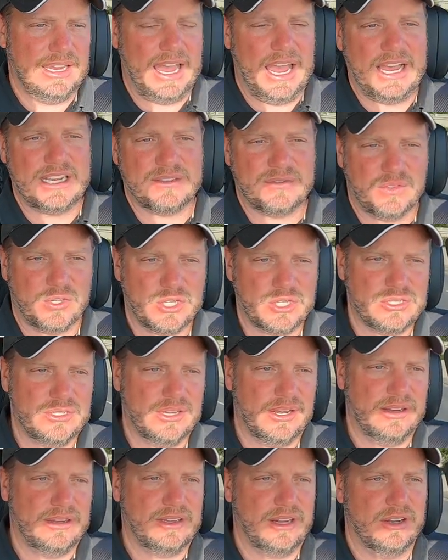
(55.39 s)
gas
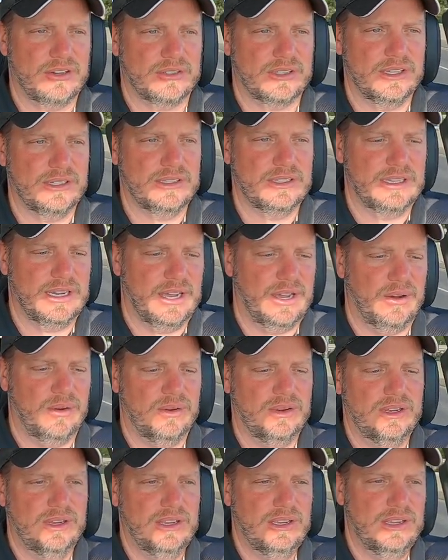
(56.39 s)
version of the Tundra. Now,
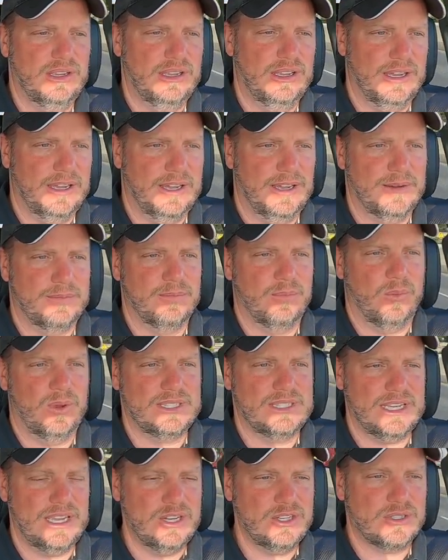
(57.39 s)

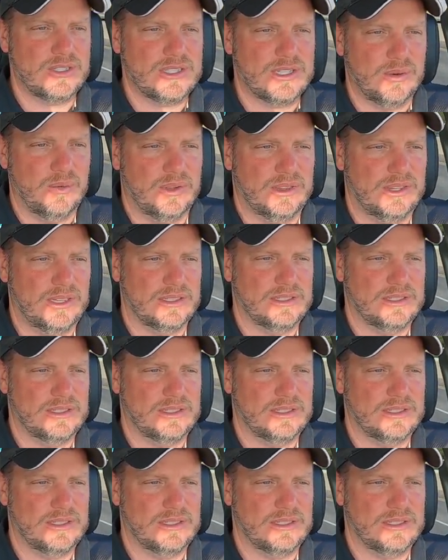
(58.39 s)
what's interesting with